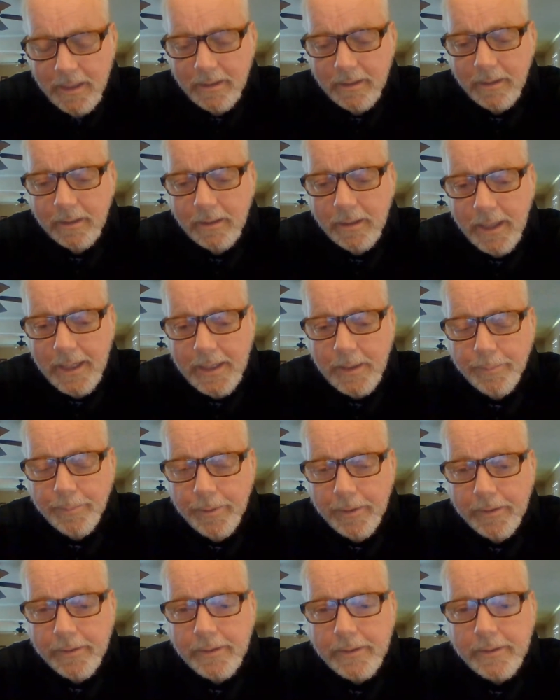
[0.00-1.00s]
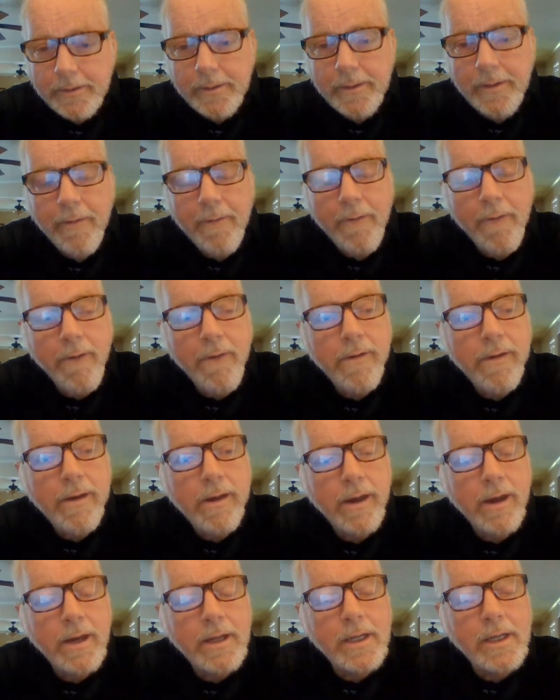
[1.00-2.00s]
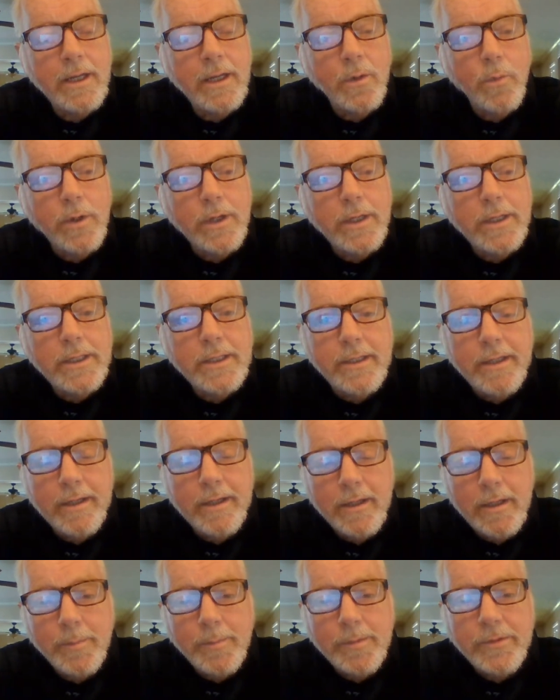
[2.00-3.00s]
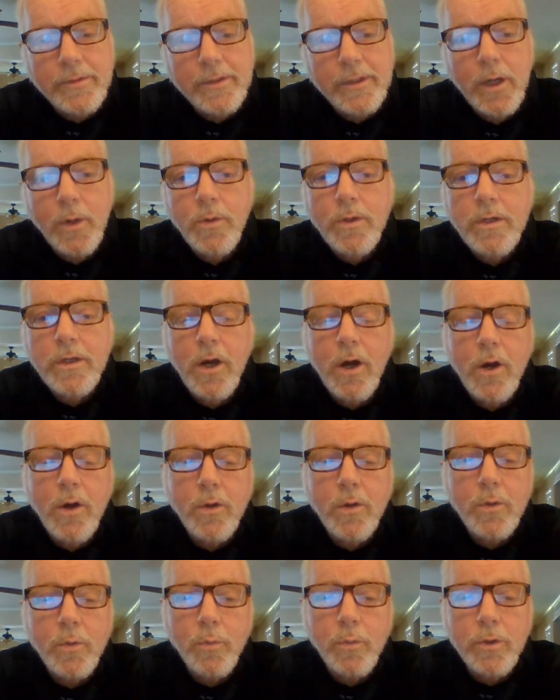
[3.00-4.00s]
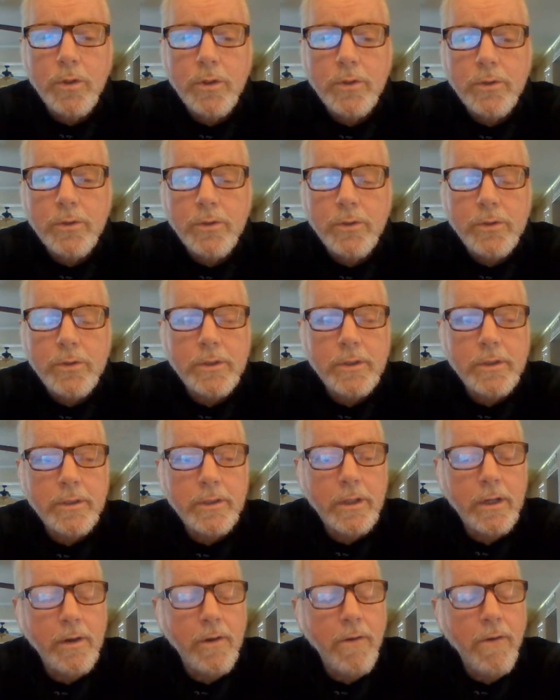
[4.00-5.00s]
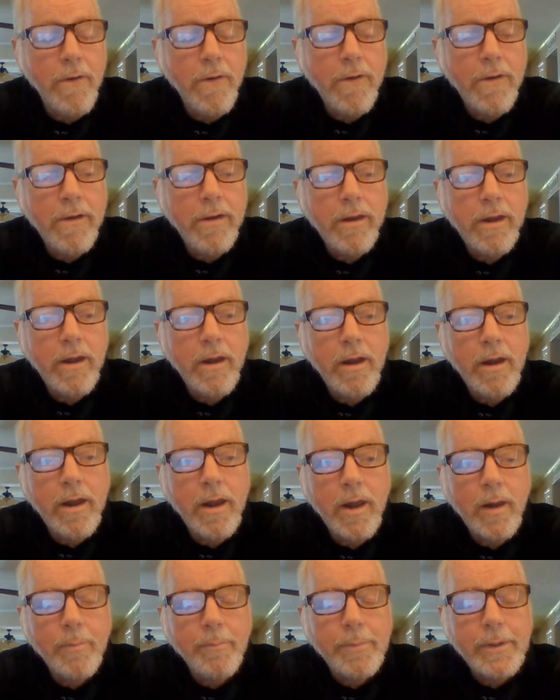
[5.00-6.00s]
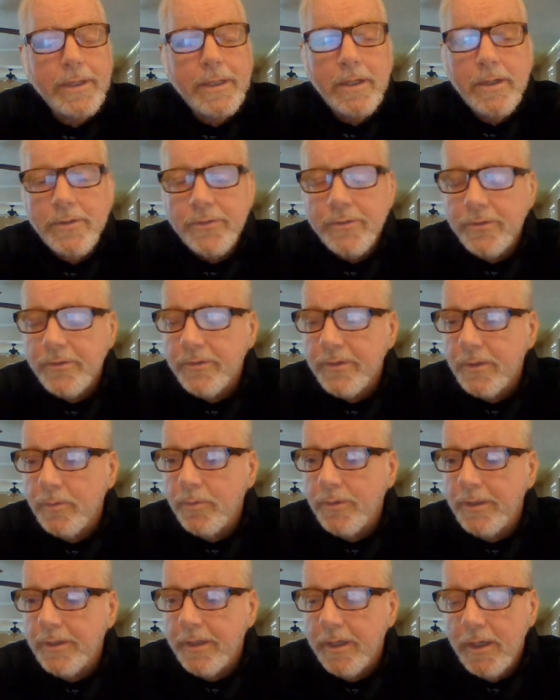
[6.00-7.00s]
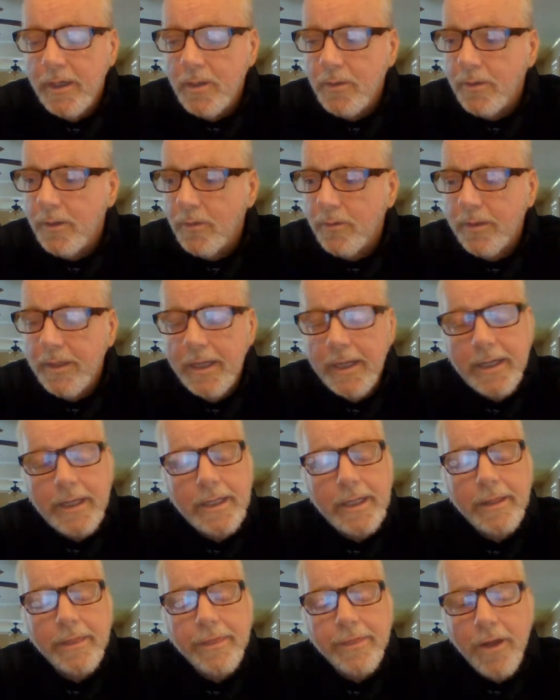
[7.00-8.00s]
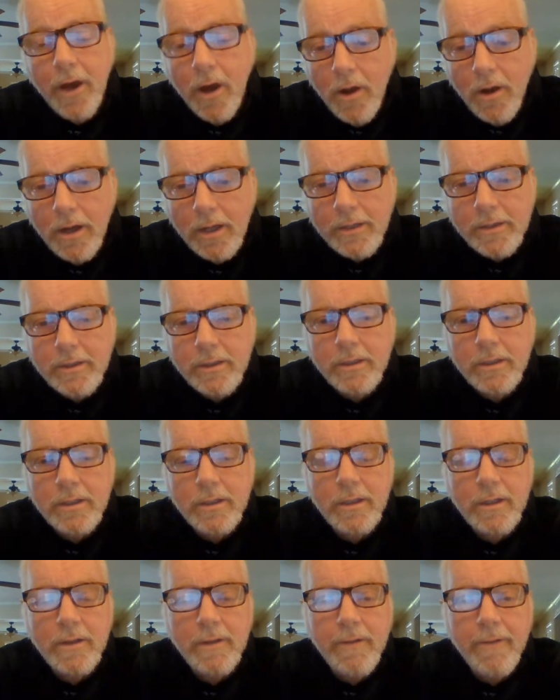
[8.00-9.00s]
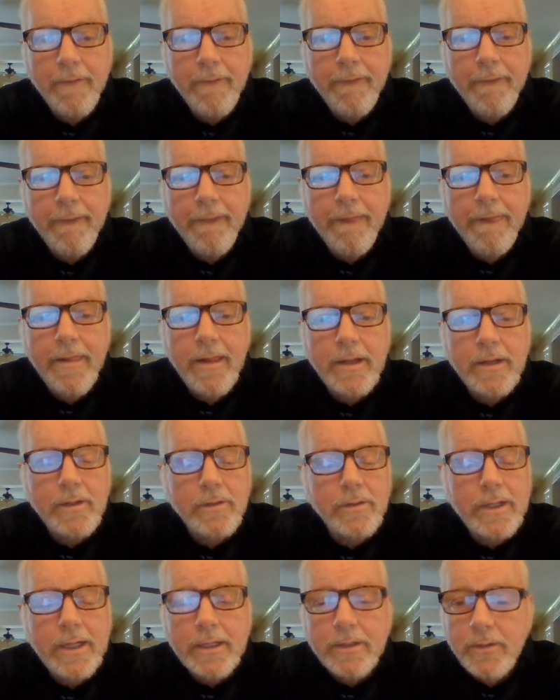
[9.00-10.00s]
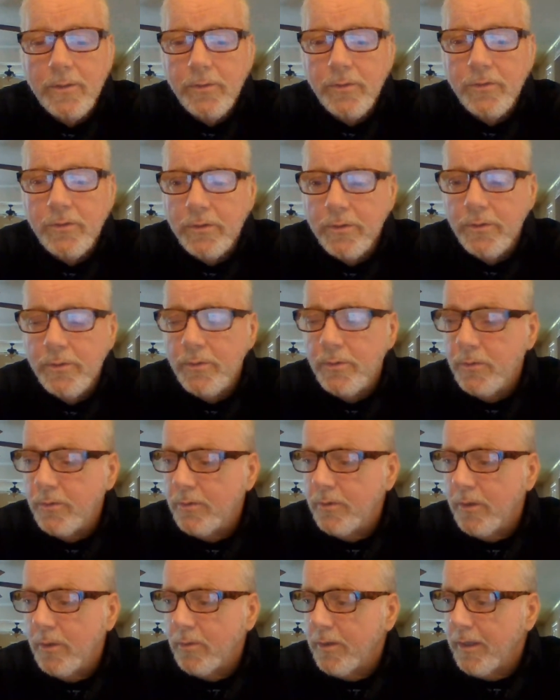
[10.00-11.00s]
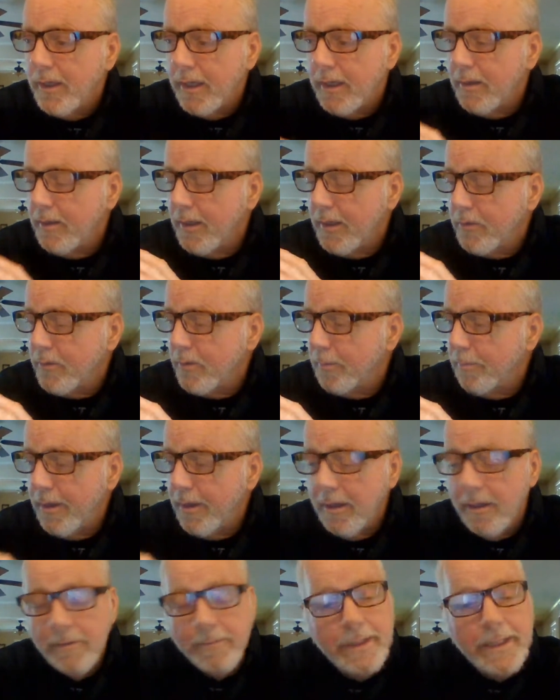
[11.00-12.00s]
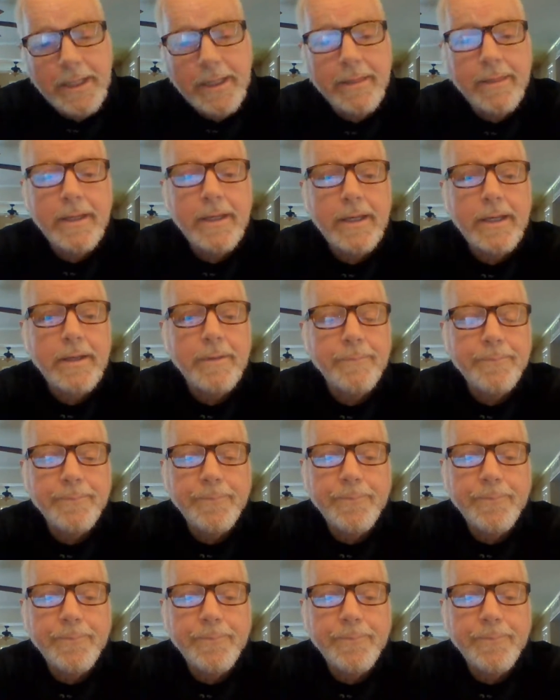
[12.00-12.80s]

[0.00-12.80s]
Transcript: the light part. What did he tell him? He said, go into all the world. But he also said, when you go, don't take any thought. Take two shoes, don't take an extra pair of anything.